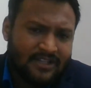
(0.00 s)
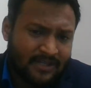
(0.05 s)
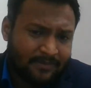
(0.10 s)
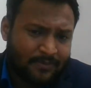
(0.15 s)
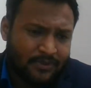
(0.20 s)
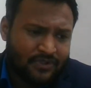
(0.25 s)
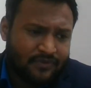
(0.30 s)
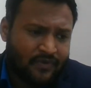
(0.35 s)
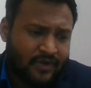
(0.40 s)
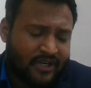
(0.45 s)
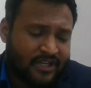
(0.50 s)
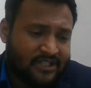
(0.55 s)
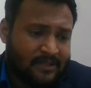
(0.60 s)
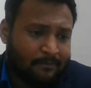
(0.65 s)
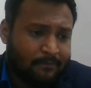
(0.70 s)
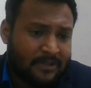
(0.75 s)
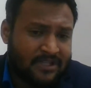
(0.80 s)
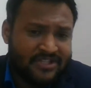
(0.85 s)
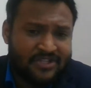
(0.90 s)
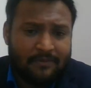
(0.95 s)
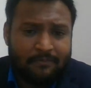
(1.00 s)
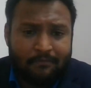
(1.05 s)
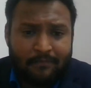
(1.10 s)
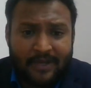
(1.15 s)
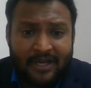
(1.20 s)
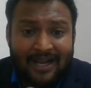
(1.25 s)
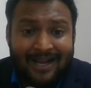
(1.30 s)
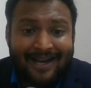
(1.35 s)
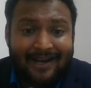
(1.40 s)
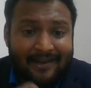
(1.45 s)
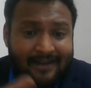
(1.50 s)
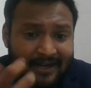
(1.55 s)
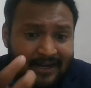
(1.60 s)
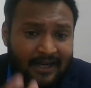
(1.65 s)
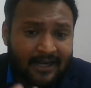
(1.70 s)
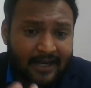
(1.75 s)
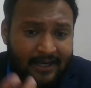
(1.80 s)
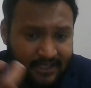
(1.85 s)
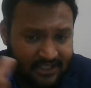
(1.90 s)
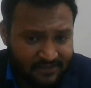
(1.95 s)
suppose for example jumping
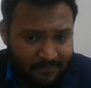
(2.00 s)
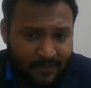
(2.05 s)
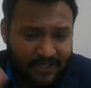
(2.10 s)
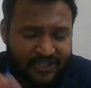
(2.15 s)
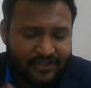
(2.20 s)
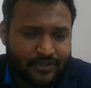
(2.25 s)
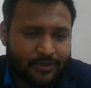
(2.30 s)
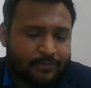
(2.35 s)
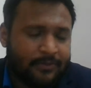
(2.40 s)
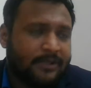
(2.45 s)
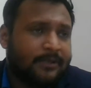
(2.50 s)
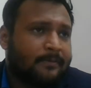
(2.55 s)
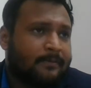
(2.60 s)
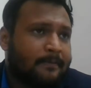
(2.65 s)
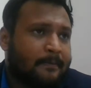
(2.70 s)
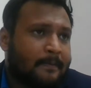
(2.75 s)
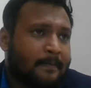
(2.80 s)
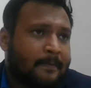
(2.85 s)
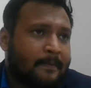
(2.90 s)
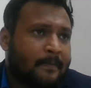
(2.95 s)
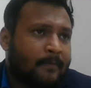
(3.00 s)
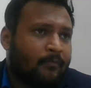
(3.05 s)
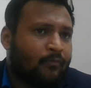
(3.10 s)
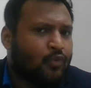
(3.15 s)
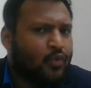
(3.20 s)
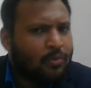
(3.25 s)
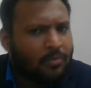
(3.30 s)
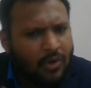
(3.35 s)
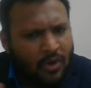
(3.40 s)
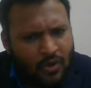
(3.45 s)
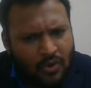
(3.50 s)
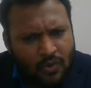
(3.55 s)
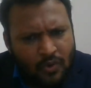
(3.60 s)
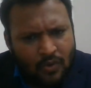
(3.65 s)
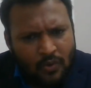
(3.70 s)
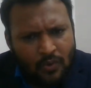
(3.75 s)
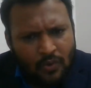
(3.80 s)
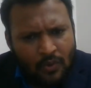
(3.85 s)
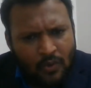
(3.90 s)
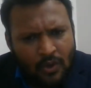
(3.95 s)
red light is punishable
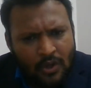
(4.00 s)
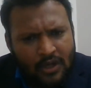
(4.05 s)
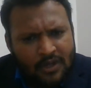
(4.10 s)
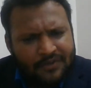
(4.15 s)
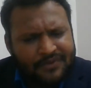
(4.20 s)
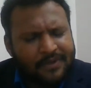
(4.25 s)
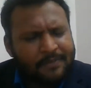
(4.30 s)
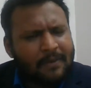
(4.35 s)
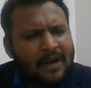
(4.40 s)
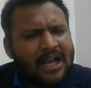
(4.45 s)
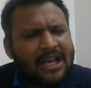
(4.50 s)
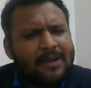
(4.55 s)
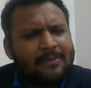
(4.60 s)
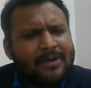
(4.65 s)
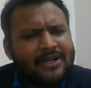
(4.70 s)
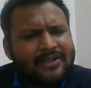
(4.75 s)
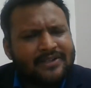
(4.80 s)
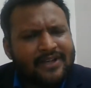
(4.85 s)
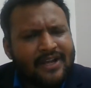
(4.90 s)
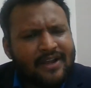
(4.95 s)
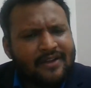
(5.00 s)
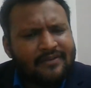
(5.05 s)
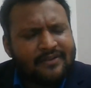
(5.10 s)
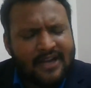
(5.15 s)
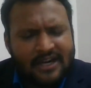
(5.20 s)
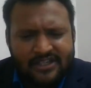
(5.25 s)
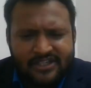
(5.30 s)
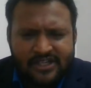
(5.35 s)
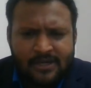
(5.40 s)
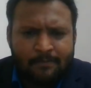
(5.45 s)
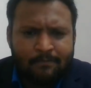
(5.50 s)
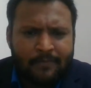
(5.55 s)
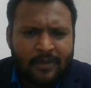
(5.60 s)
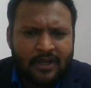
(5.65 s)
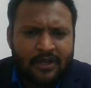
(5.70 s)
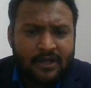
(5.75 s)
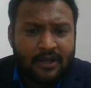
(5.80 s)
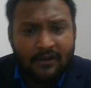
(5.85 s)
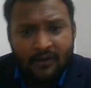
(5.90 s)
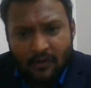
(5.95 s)
tomorrow the parliament says that
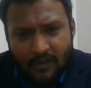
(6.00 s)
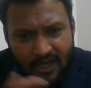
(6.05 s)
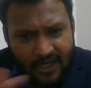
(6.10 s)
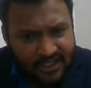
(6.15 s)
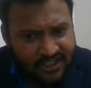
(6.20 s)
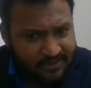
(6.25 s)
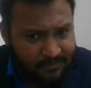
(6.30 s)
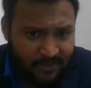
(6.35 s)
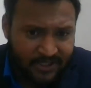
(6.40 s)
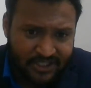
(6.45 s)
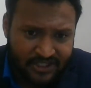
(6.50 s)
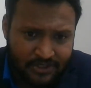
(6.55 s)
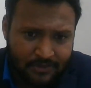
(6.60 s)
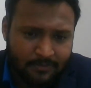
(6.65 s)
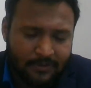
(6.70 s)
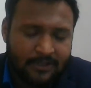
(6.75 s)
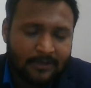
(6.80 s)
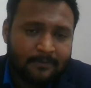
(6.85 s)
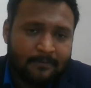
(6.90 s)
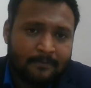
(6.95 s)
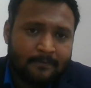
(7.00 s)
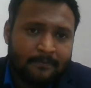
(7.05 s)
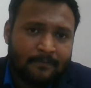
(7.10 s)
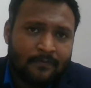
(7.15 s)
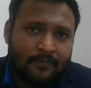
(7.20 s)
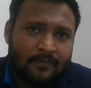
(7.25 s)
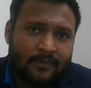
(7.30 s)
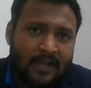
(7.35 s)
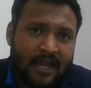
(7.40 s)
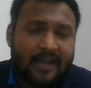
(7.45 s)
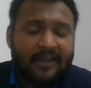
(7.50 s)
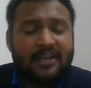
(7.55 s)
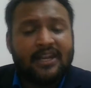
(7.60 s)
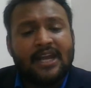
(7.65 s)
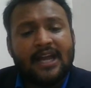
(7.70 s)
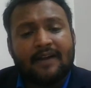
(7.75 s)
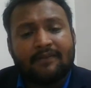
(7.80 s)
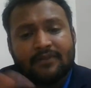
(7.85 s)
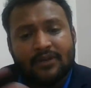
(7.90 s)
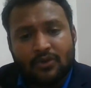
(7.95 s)
jumping yellow light is punishable and
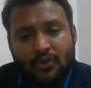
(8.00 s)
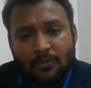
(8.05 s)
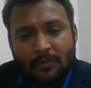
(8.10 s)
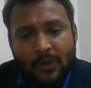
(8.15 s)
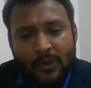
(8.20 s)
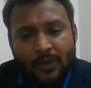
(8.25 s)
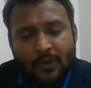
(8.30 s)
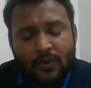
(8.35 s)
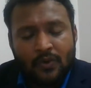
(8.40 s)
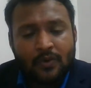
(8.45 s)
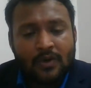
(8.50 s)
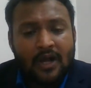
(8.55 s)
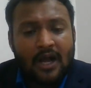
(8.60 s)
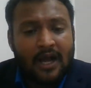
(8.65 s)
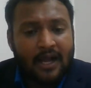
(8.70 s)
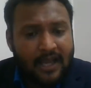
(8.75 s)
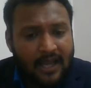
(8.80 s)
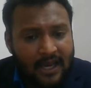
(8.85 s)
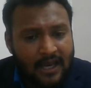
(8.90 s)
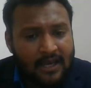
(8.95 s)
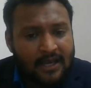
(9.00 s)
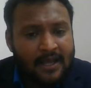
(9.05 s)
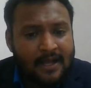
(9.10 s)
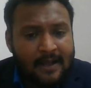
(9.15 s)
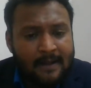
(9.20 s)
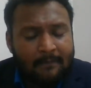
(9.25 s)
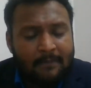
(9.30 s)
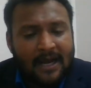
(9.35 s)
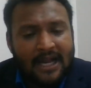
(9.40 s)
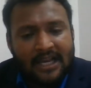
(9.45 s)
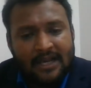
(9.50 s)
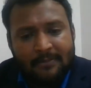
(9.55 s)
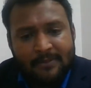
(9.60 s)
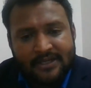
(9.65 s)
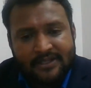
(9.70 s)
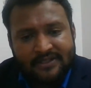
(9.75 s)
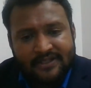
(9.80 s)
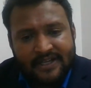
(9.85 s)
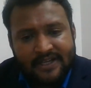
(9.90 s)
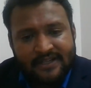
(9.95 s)
day after tomorrow again
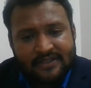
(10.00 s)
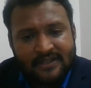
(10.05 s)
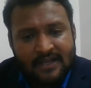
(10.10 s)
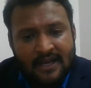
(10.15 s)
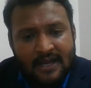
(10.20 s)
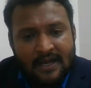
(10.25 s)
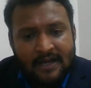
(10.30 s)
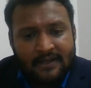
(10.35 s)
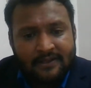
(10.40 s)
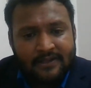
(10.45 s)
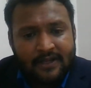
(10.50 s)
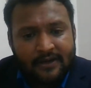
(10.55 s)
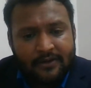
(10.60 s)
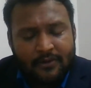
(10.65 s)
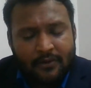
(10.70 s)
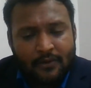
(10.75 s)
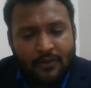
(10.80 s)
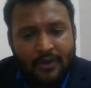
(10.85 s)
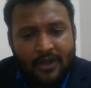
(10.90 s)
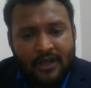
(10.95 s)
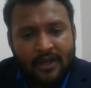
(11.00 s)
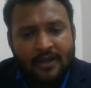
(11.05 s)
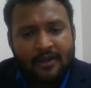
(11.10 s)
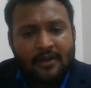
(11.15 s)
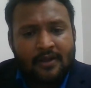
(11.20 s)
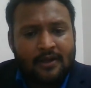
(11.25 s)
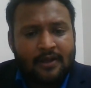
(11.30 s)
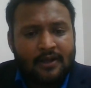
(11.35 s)
parliament says that okay